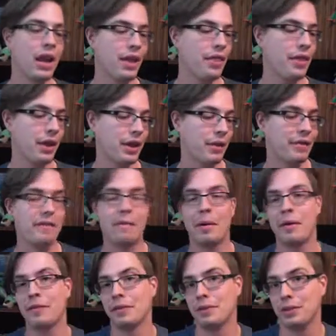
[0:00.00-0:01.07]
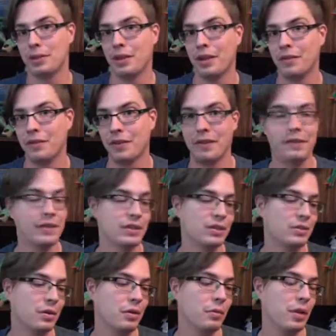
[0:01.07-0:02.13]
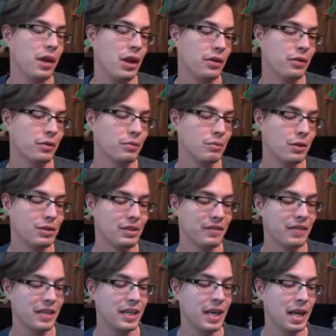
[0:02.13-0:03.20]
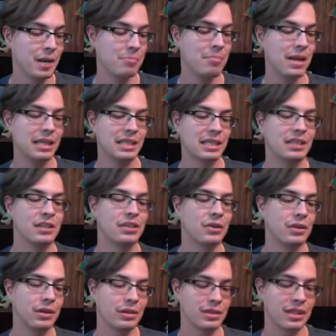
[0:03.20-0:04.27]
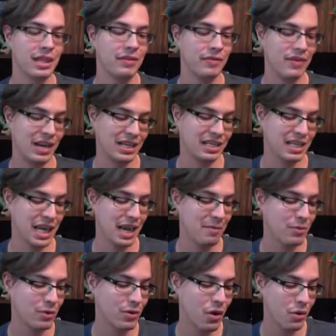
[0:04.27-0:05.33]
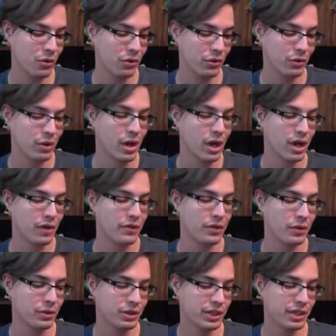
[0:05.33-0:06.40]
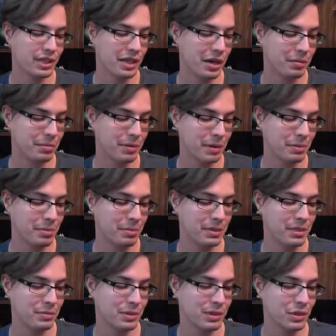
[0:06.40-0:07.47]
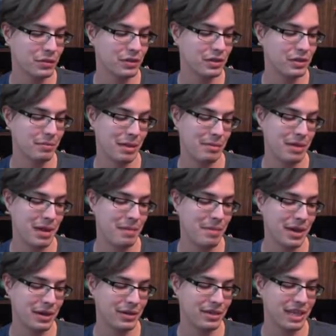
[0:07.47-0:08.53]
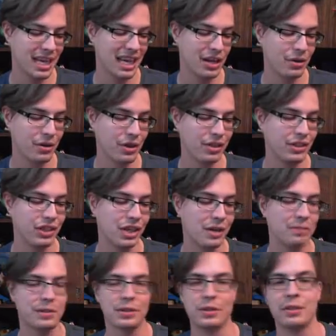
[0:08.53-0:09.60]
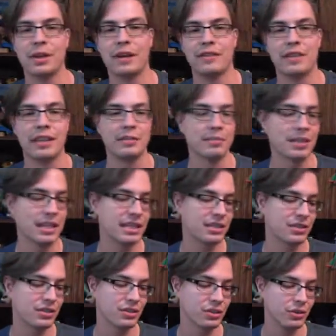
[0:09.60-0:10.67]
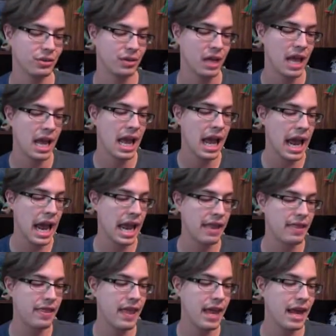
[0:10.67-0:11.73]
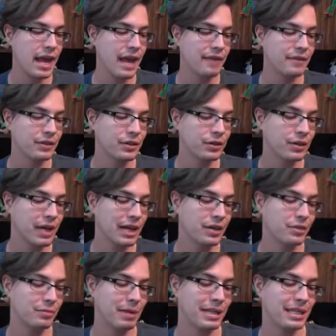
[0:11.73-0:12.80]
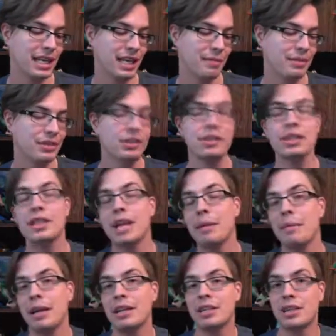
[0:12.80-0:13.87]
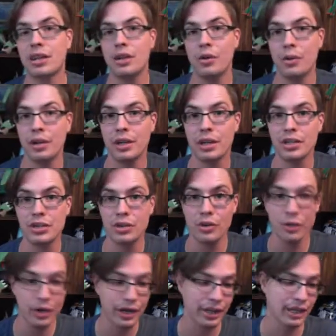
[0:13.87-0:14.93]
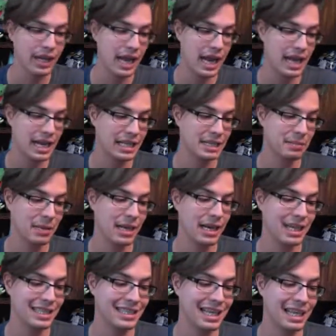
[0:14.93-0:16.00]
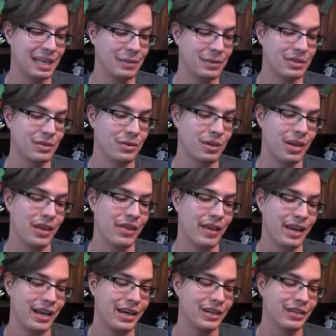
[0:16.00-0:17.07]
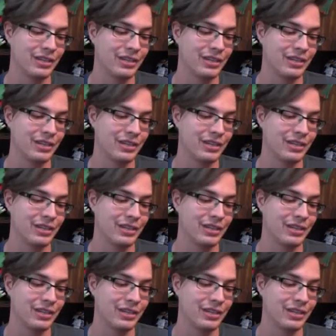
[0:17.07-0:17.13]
Thank you, everybody, for tuning in for the first one. We got through most of the basic tutorial stuff. Next time, we'll go through Fusion. I'll probably switch over to maybe a better deck, go to the shop, show you how things are sold. And then, after I do my daily missions, I might start going to the story and explain exactly what's going on there.